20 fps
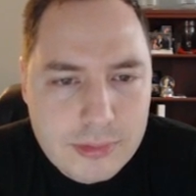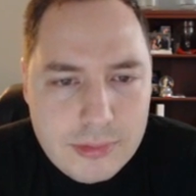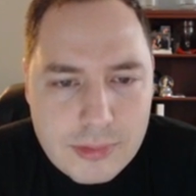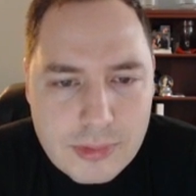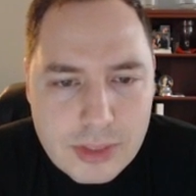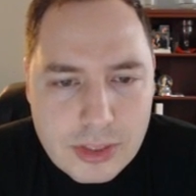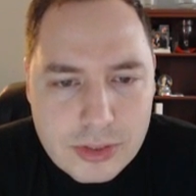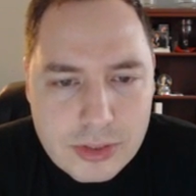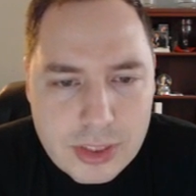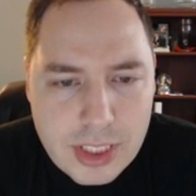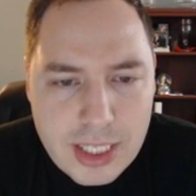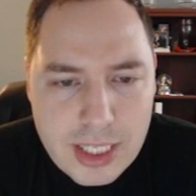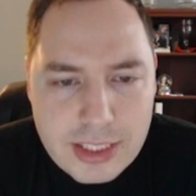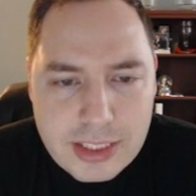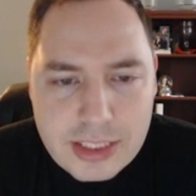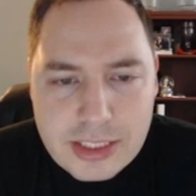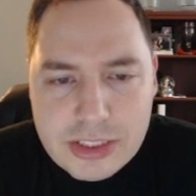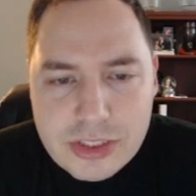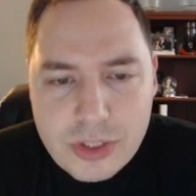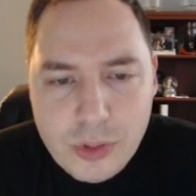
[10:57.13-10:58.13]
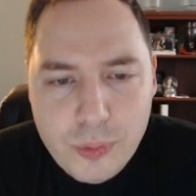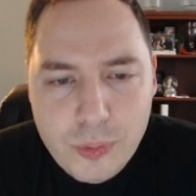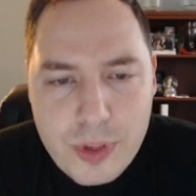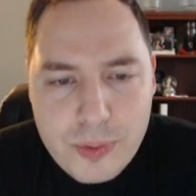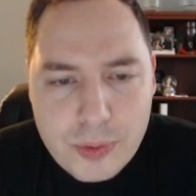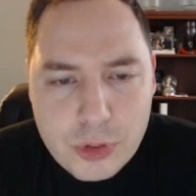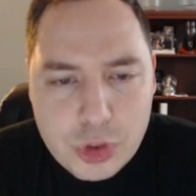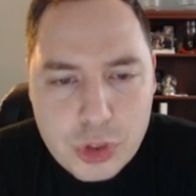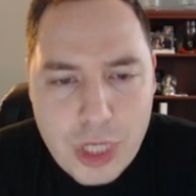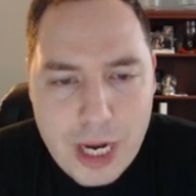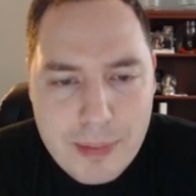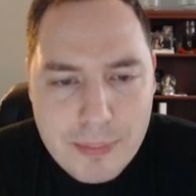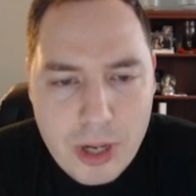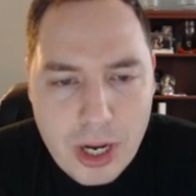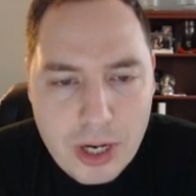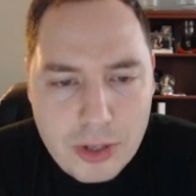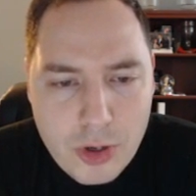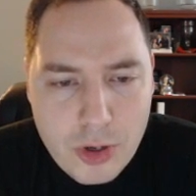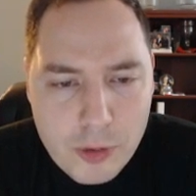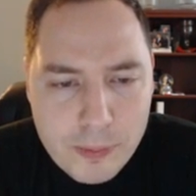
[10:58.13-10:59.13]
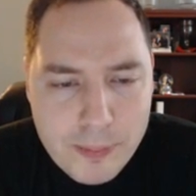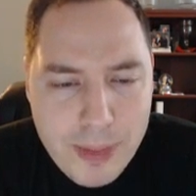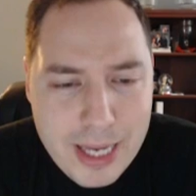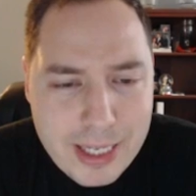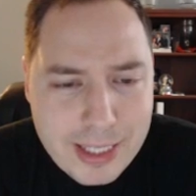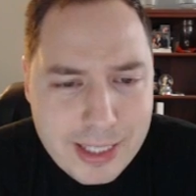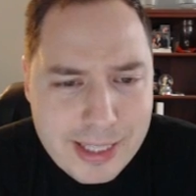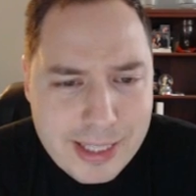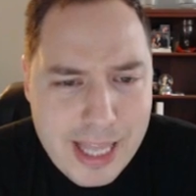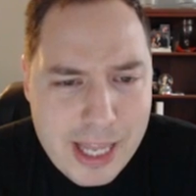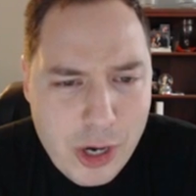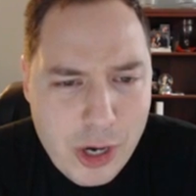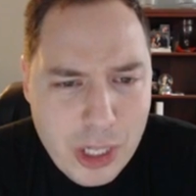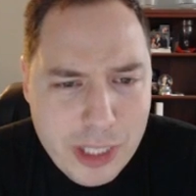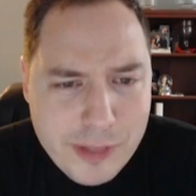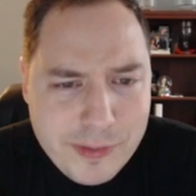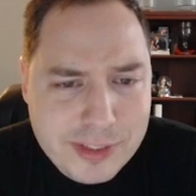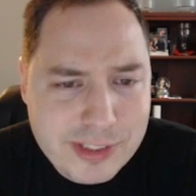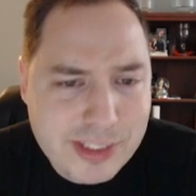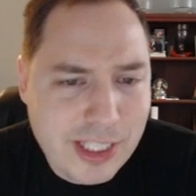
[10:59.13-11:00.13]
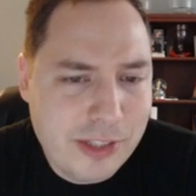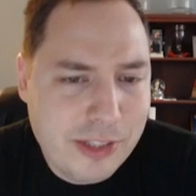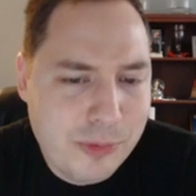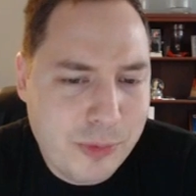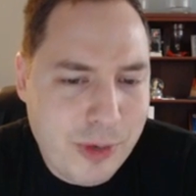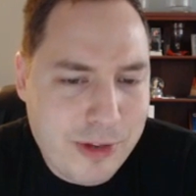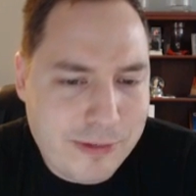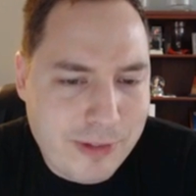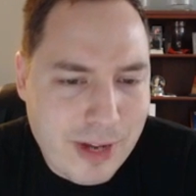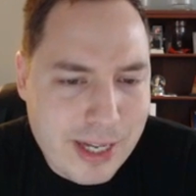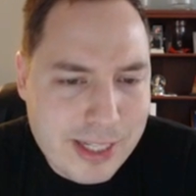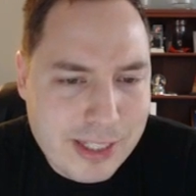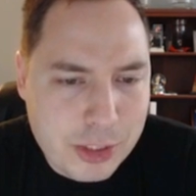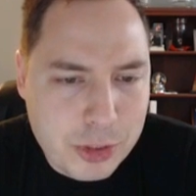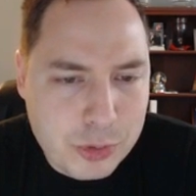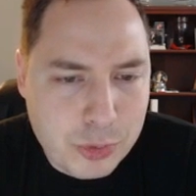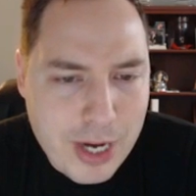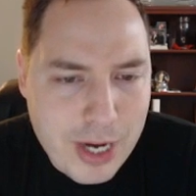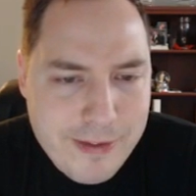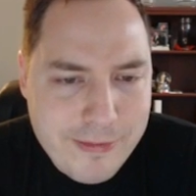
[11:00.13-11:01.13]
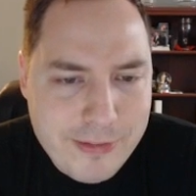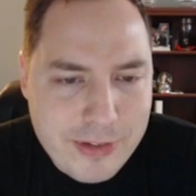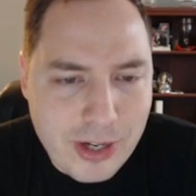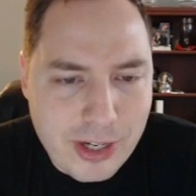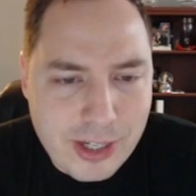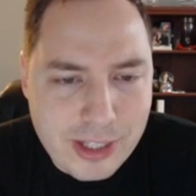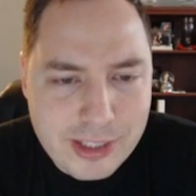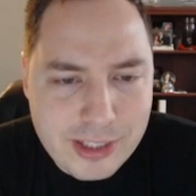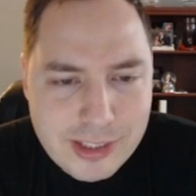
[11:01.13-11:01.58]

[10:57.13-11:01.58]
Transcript: Okay, so we will drop our own P.E.K.K.A, and then all of a sudden we find a graveyard.